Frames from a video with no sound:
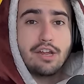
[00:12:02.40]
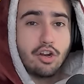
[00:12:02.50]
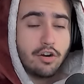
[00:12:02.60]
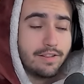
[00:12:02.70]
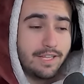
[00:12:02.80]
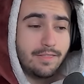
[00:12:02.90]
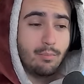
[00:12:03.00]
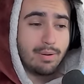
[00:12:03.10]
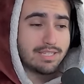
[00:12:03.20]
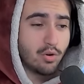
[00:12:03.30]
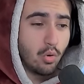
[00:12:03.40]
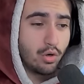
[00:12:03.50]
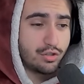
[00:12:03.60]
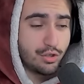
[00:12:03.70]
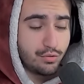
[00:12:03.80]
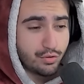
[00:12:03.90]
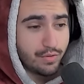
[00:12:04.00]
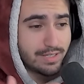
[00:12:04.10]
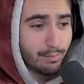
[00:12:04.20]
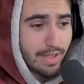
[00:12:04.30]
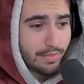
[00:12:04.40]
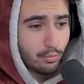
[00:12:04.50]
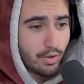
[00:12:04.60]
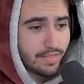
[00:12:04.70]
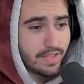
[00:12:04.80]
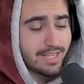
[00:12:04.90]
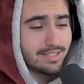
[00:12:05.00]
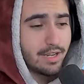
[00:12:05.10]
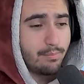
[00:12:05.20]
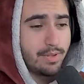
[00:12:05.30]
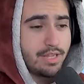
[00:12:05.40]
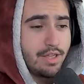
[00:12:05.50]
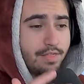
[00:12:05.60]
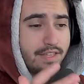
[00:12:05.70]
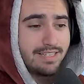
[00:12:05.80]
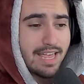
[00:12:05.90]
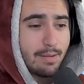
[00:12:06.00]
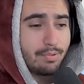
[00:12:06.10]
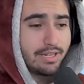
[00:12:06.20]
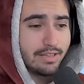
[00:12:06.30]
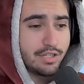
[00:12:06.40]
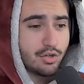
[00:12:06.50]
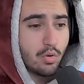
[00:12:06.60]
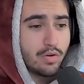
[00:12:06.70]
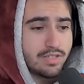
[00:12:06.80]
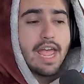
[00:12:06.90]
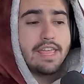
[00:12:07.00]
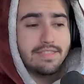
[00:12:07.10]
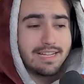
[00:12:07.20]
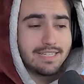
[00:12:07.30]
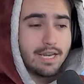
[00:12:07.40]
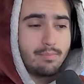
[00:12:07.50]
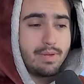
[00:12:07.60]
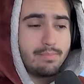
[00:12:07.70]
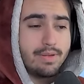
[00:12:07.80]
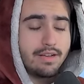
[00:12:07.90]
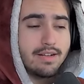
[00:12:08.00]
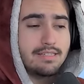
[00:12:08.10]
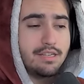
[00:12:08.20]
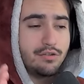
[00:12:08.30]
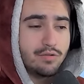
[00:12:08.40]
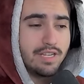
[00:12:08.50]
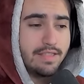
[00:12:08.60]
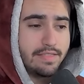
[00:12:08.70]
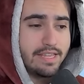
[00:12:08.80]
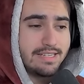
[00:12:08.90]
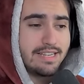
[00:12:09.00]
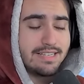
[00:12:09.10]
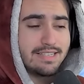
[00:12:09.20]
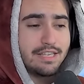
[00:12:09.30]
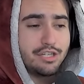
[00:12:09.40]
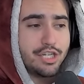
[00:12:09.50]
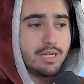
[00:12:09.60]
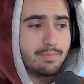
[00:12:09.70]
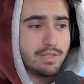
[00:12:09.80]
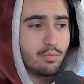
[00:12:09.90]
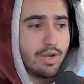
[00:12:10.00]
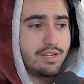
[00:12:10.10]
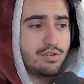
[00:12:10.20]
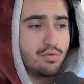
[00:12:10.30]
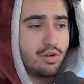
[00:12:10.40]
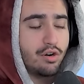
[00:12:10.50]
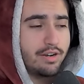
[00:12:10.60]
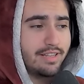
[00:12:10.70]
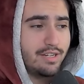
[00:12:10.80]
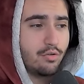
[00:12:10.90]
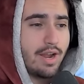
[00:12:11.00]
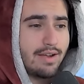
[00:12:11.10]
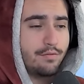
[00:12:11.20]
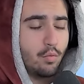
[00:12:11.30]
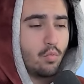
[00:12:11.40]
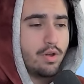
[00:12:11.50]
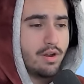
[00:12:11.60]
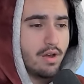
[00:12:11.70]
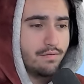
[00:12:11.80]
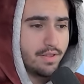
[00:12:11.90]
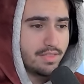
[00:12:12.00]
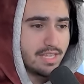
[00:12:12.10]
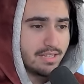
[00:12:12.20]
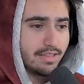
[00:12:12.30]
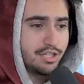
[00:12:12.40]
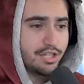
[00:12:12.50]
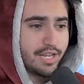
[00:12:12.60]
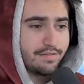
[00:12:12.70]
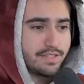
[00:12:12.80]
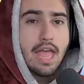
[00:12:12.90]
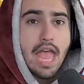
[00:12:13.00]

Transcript: And currently the best core to do this method with is going to be these epic glitch cores. And that's going to be because using these is the cheapest way to currently craft one of the glitch gifts.